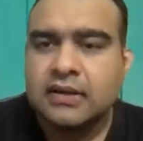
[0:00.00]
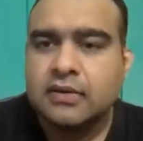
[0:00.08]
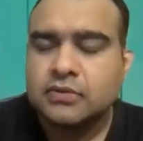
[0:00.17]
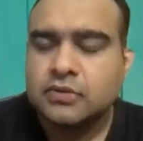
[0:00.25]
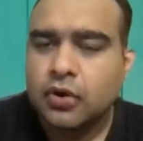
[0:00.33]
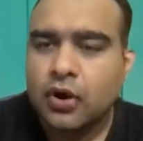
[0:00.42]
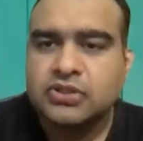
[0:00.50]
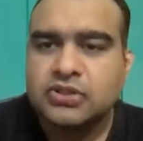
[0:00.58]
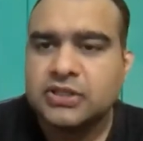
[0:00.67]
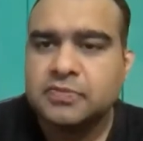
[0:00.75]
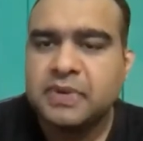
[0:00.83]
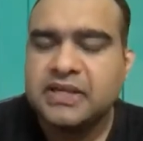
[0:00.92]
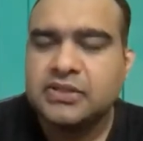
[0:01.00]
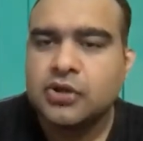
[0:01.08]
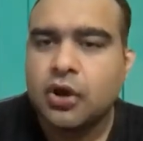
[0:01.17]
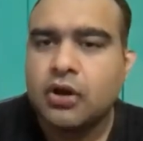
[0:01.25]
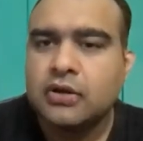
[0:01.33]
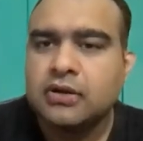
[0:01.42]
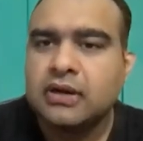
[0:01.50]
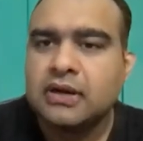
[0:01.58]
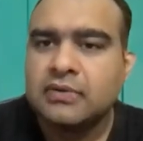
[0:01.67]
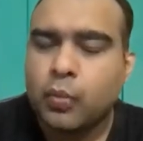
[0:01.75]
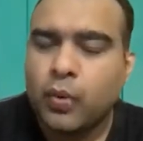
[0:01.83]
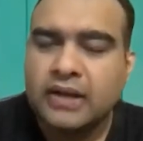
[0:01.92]
not just based on
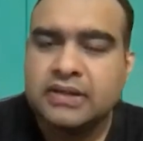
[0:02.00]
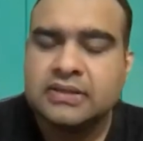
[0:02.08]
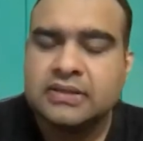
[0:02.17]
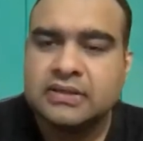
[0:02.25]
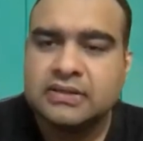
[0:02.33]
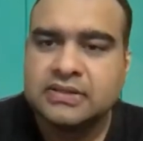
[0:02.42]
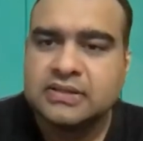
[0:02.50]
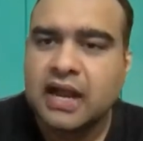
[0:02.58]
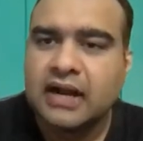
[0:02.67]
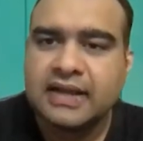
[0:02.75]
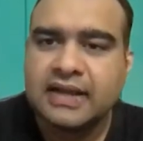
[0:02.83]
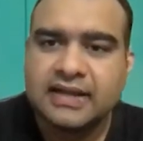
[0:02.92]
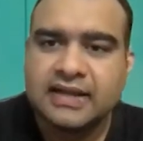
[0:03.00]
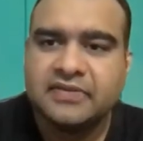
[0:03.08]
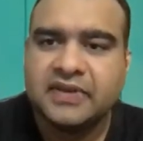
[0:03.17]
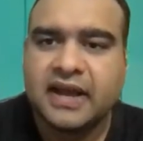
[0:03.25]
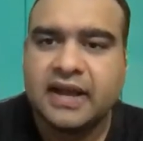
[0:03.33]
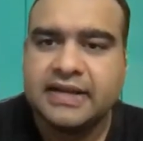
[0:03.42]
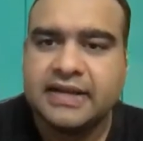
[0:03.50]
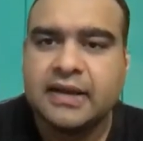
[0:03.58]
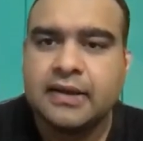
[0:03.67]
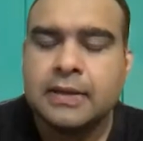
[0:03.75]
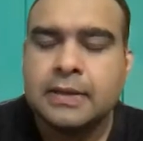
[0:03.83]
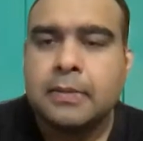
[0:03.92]
one starting terrific idea,
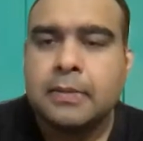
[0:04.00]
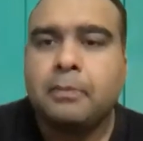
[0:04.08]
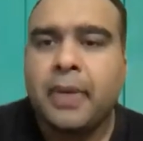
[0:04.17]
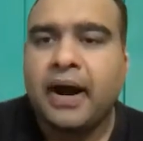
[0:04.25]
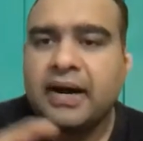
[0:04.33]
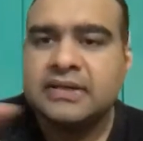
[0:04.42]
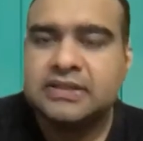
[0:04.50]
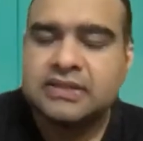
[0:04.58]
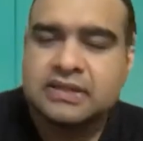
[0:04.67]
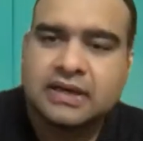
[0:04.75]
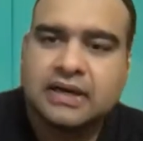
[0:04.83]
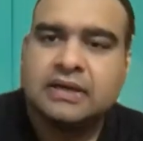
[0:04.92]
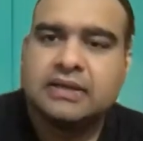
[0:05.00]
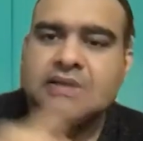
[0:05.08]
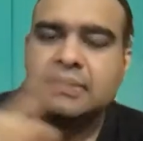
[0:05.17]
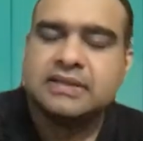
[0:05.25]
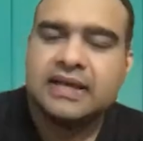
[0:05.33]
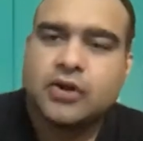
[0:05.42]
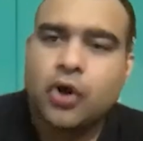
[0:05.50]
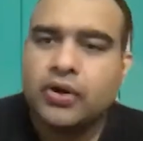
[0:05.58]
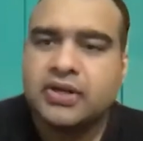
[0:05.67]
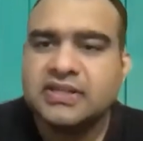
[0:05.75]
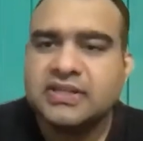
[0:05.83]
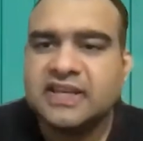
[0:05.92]
but their
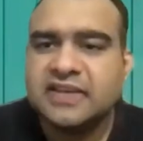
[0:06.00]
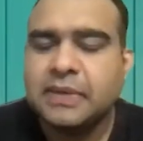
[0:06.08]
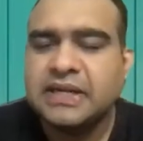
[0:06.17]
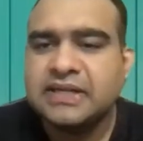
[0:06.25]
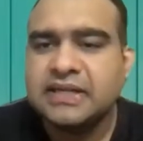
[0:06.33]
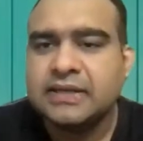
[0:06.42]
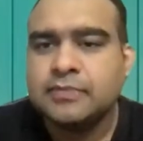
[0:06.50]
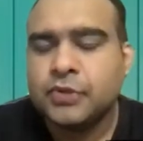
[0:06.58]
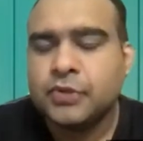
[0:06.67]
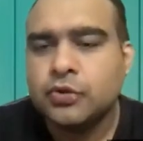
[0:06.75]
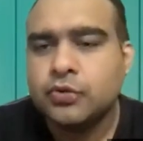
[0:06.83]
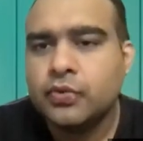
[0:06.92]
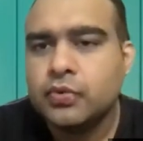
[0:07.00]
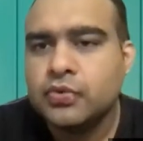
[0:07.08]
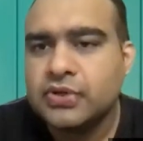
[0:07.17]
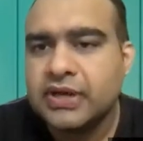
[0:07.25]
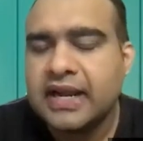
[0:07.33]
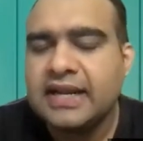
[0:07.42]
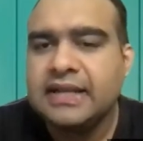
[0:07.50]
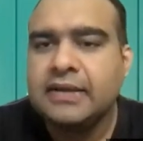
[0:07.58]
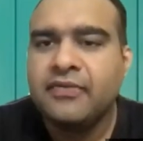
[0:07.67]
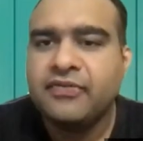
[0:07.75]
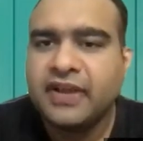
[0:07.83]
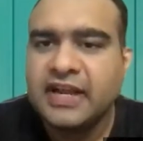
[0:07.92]
continuous ability to
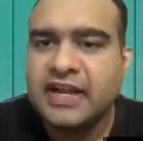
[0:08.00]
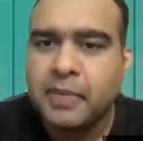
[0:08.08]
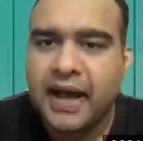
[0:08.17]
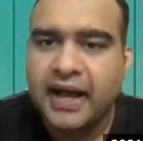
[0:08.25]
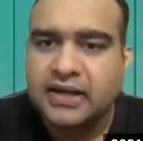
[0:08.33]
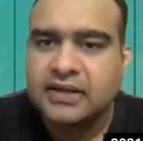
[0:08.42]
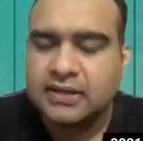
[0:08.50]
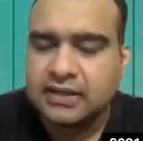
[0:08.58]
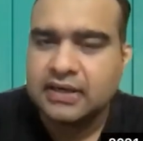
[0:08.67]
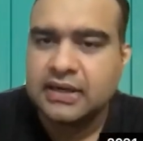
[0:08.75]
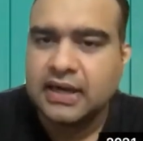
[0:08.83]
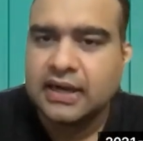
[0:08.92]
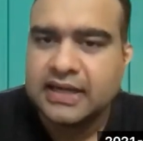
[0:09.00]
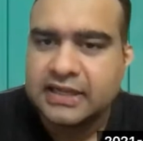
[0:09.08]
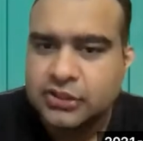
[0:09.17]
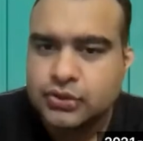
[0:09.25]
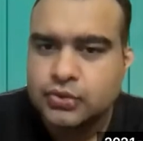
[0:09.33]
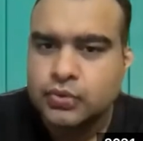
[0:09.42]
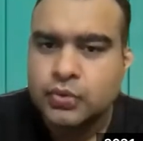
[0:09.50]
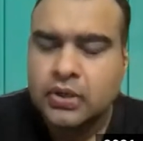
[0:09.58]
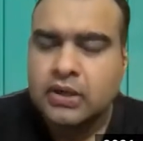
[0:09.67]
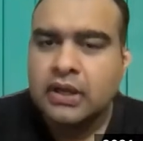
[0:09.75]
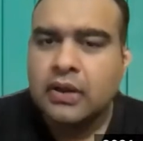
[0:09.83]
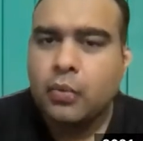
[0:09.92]
really feed back into
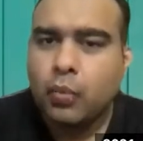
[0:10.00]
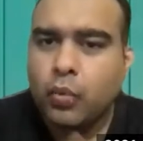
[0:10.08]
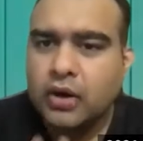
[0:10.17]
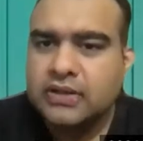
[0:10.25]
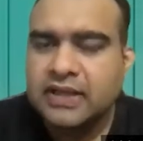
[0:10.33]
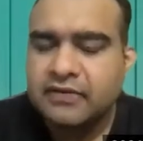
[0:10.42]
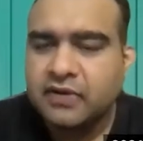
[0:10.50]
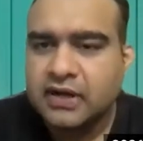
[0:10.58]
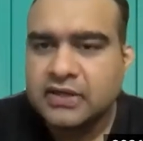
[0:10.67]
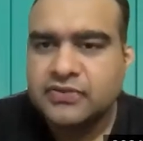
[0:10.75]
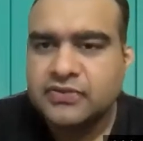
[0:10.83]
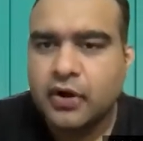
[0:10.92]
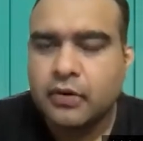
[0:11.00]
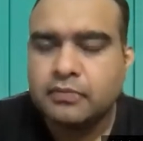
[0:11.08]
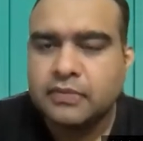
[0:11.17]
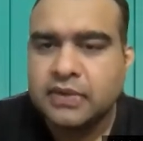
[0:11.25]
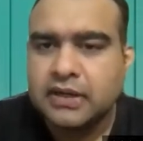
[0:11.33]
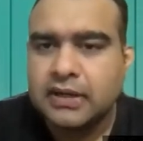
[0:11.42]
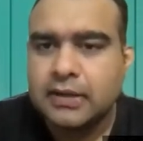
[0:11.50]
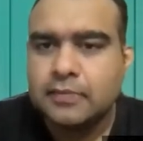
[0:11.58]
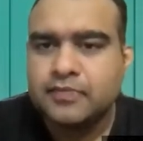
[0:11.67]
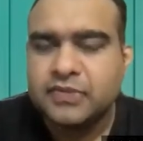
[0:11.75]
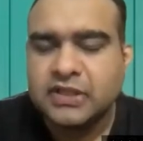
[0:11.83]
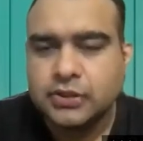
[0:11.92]
what they've learned from
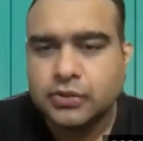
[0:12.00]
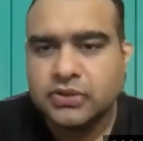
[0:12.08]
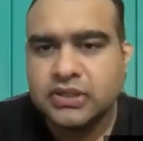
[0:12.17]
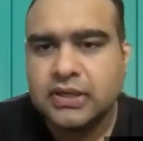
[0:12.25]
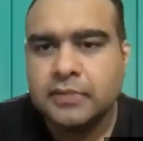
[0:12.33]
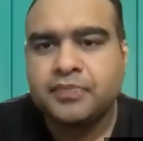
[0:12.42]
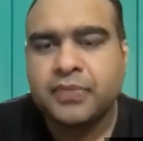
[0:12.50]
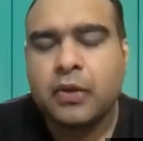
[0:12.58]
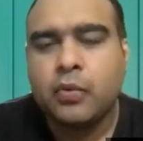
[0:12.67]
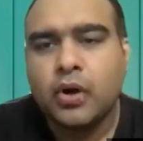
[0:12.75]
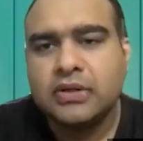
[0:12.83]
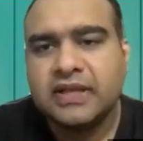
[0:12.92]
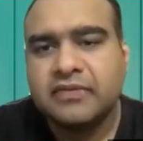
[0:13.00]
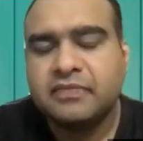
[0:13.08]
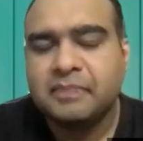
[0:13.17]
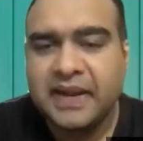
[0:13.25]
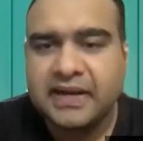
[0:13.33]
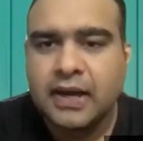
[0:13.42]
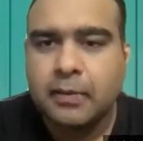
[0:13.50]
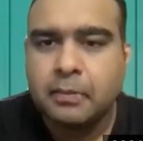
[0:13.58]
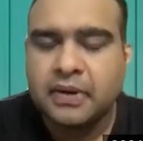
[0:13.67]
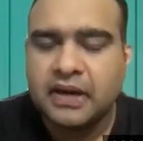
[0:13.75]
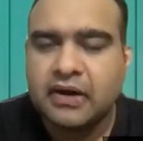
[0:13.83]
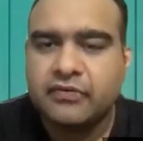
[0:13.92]
the user, what they've picked up
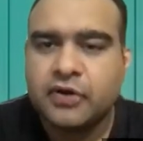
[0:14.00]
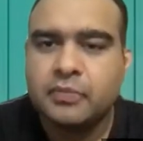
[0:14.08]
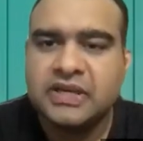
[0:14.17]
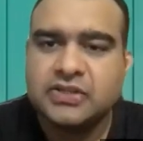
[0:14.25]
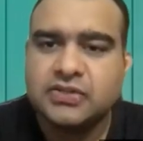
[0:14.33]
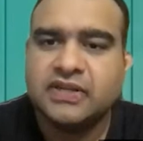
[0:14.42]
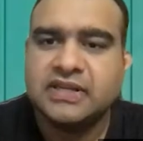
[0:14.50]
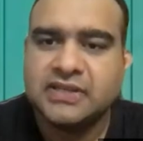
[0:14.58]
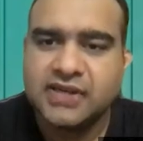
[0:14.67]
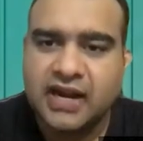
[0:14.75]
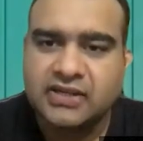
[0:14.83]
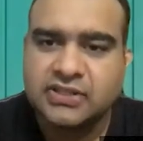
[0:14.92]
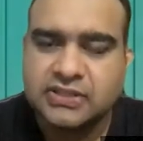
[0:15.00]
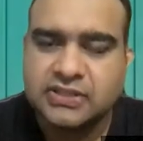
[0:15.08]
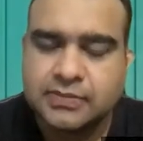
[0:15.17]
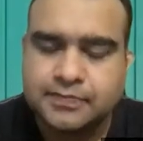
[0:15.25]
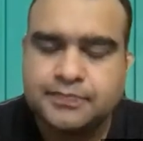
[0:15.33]
from each of the interactions